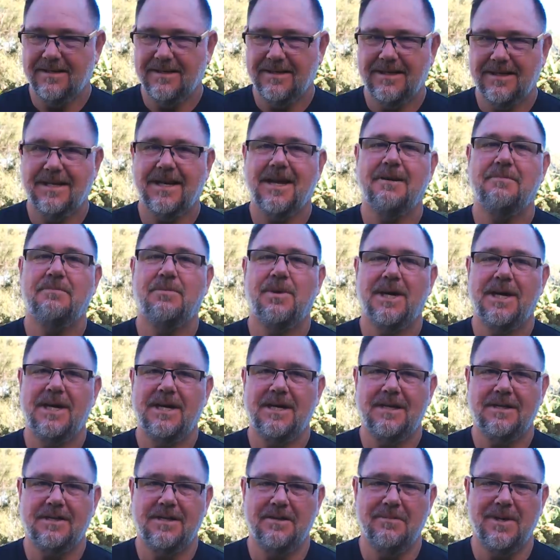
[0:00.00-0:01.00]
G'day,
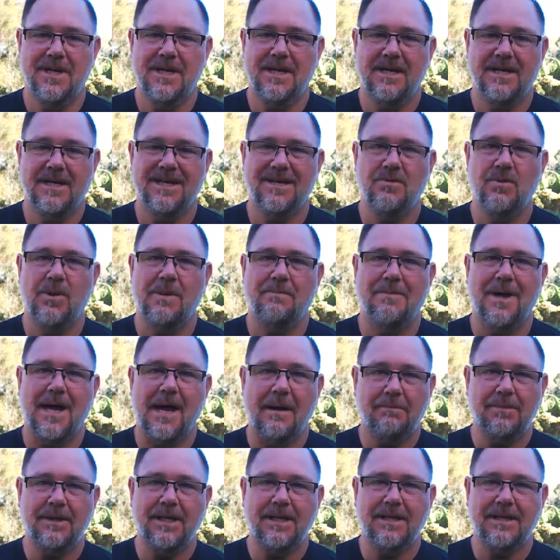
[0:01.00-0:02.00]
Peter, Dominican
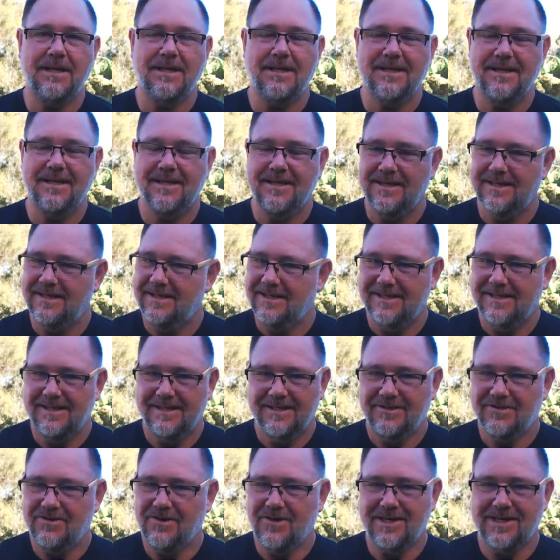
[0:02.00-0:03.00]
Republic.
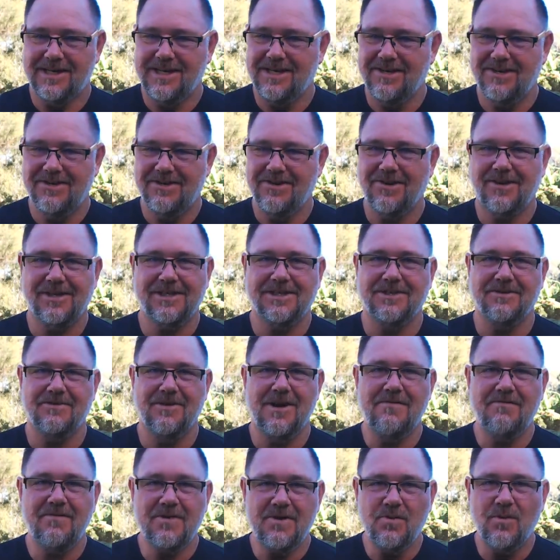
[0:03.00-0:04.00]
Crikey, you
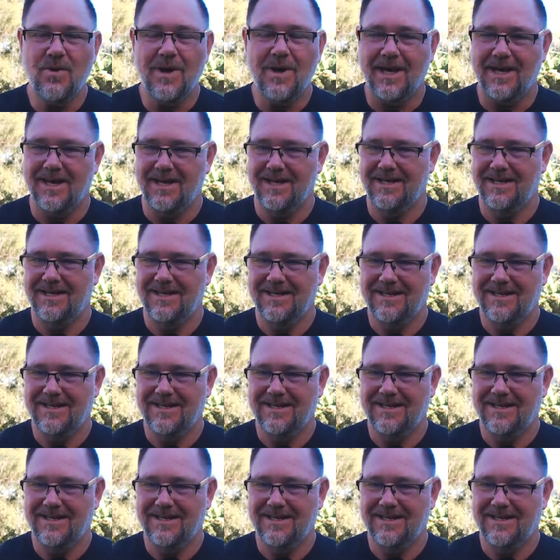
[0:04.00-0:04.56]
guys are everywhere.